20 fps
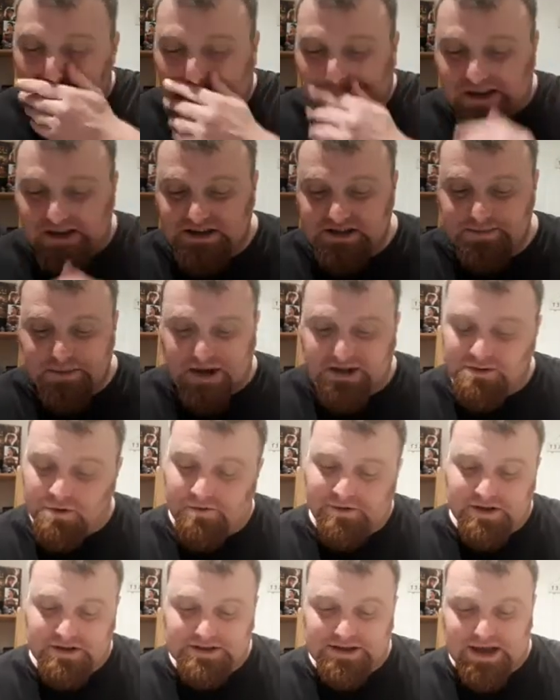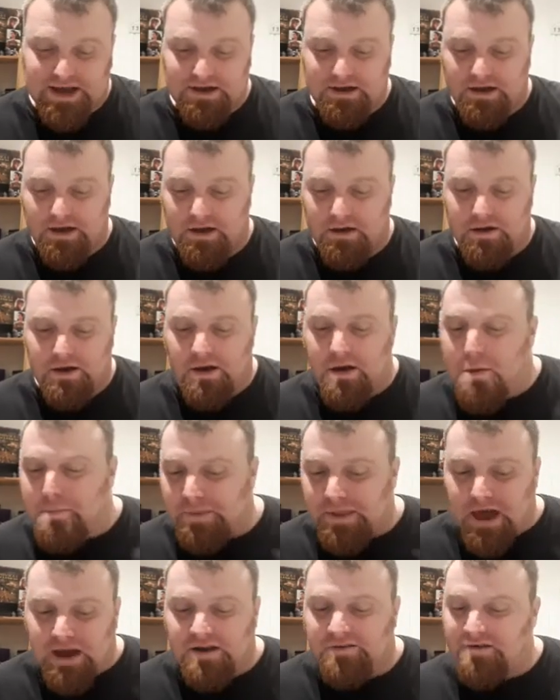Space Wolf can take, and
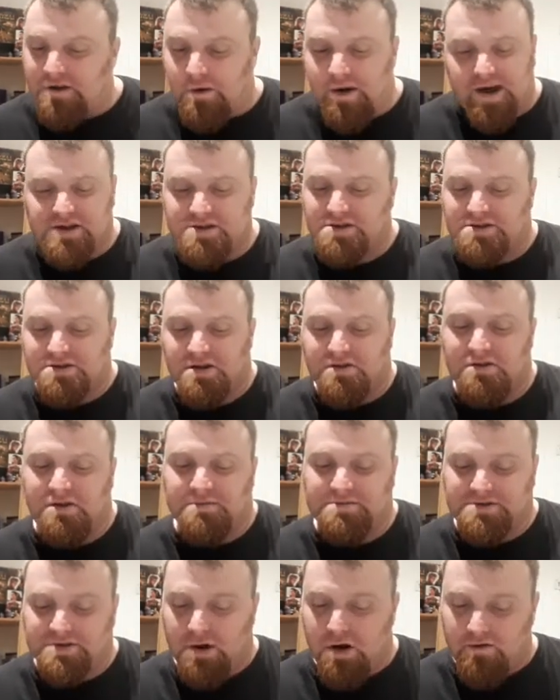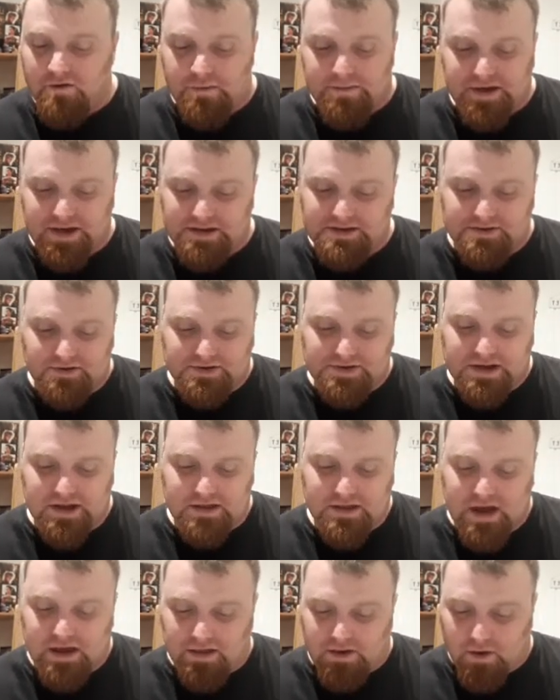a few extras like the Absorber pistols
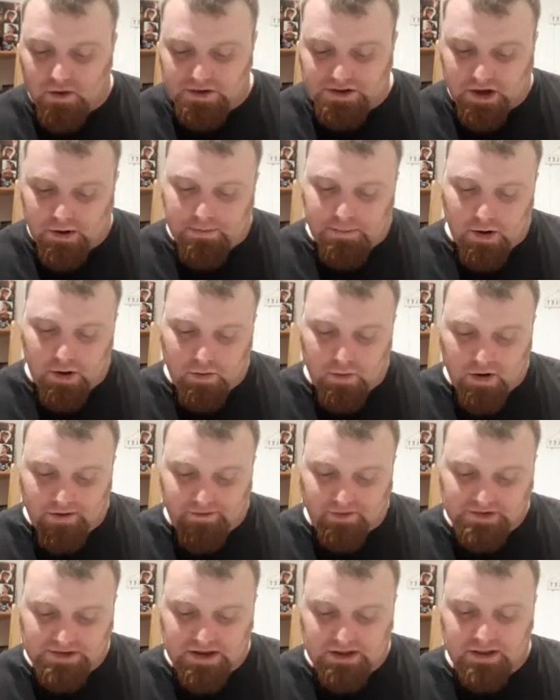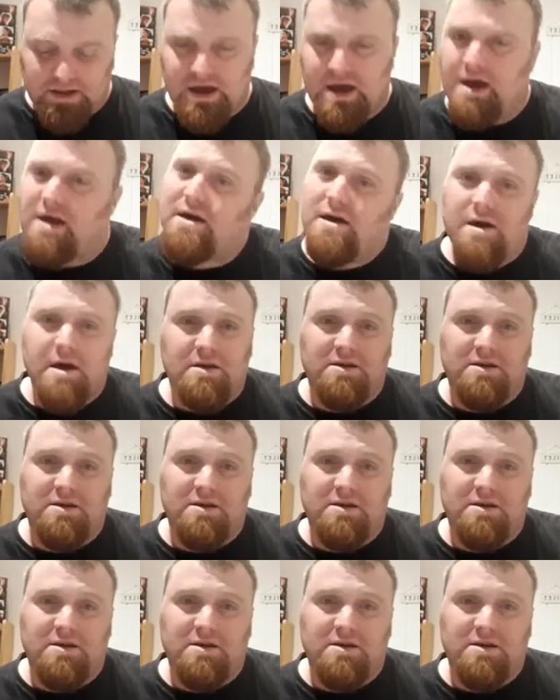in there, the auto bolt rifles in there,